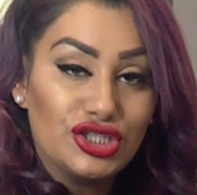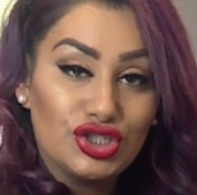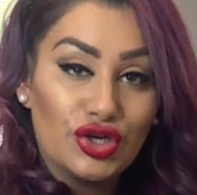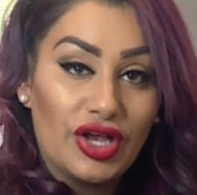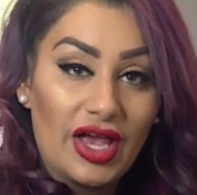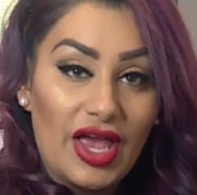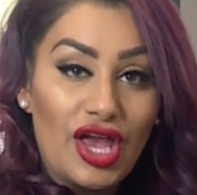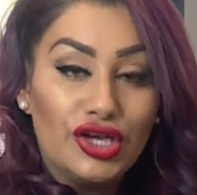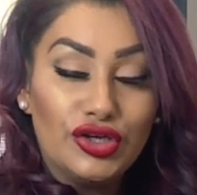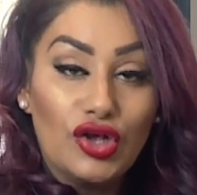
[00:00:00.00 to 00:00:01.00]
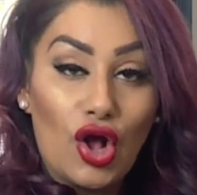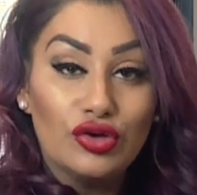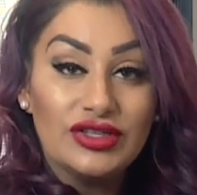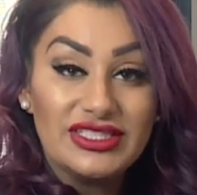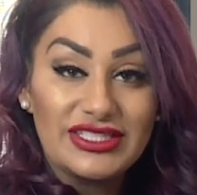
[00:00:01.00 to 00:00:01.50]
sugar, your
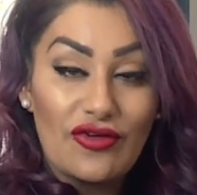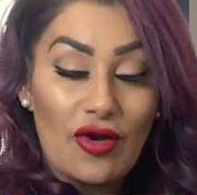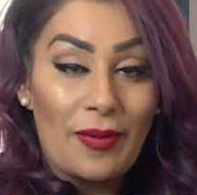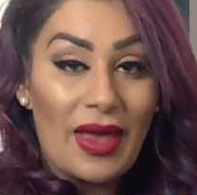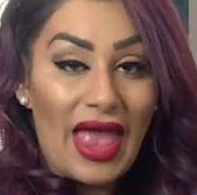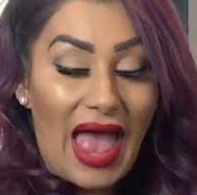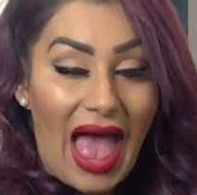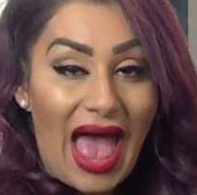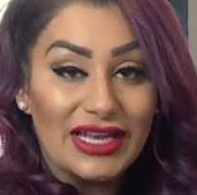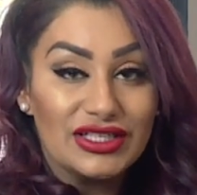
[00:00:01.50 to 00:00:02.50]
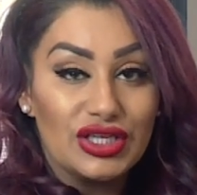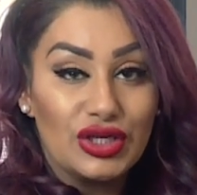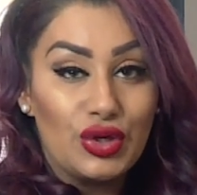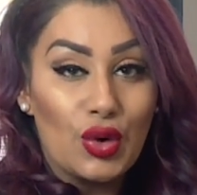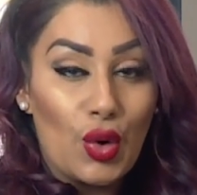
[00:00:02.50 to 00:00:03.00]
golden syrup, and
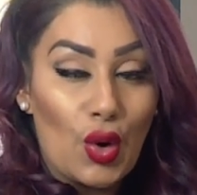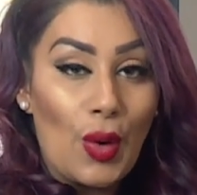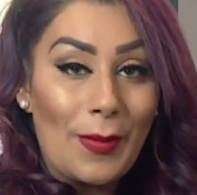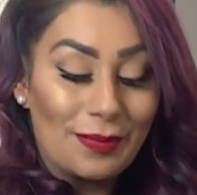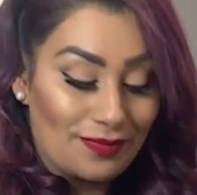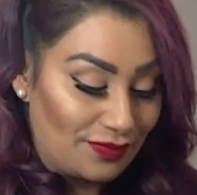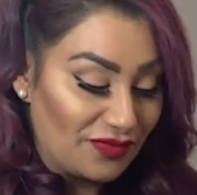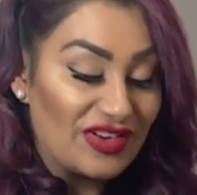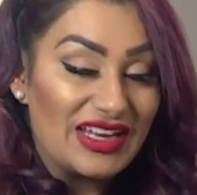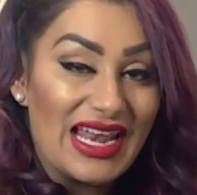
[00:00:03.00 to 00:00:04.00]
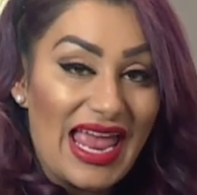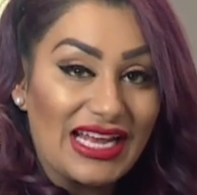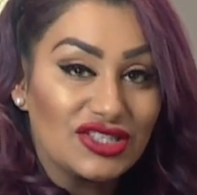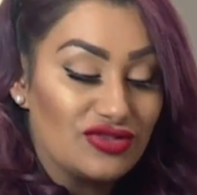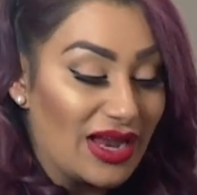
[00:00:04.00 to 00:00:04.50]
your vanilla
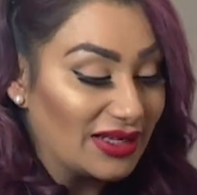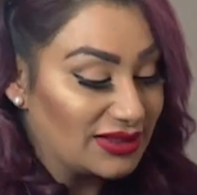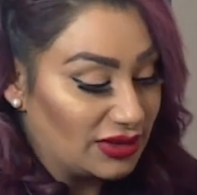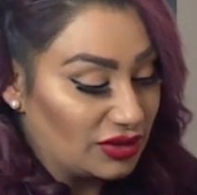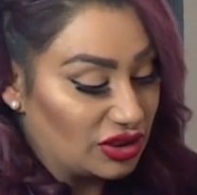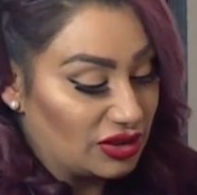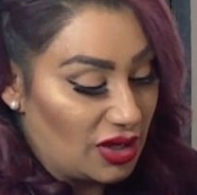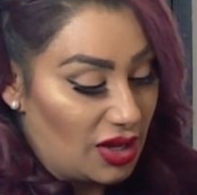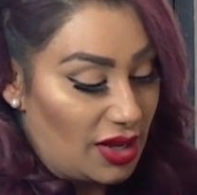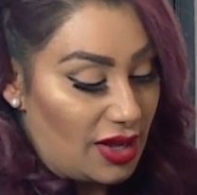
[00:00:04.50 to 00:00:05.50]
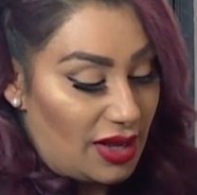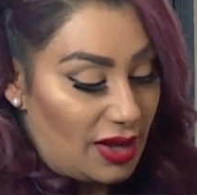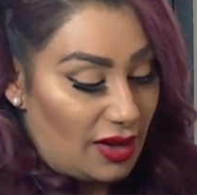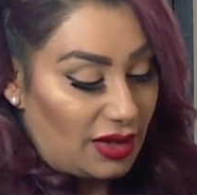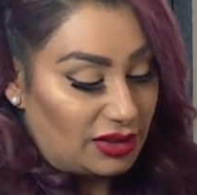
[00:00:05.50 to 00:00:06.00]
extracts. Just
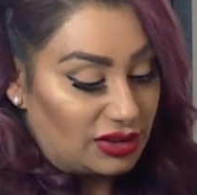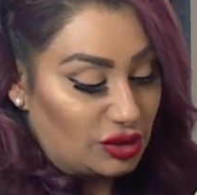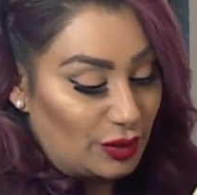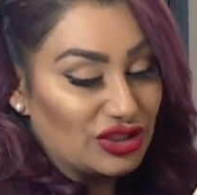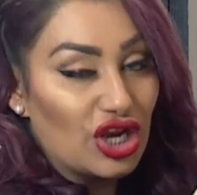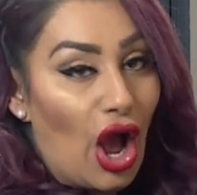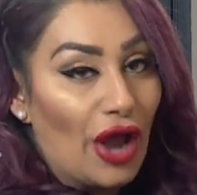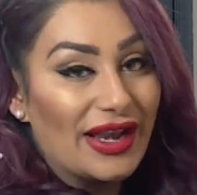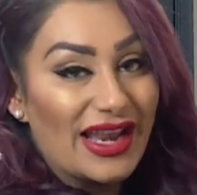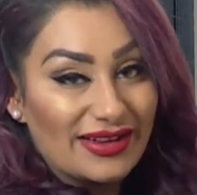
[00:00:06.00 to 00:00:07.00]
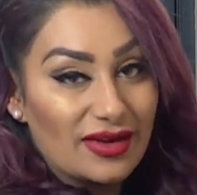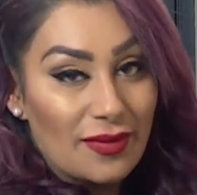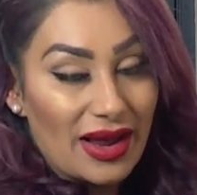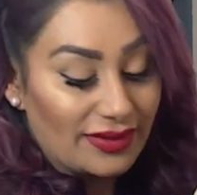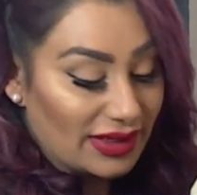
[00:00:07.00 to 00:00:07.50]
switch it on and
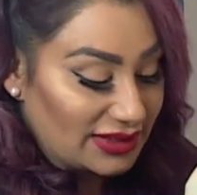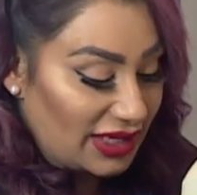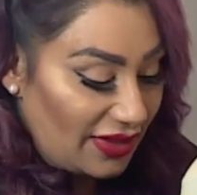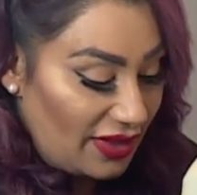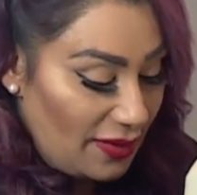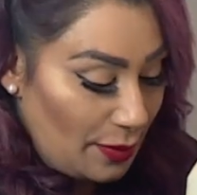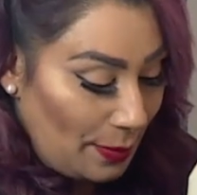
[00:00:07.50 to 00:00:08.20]
combine that together.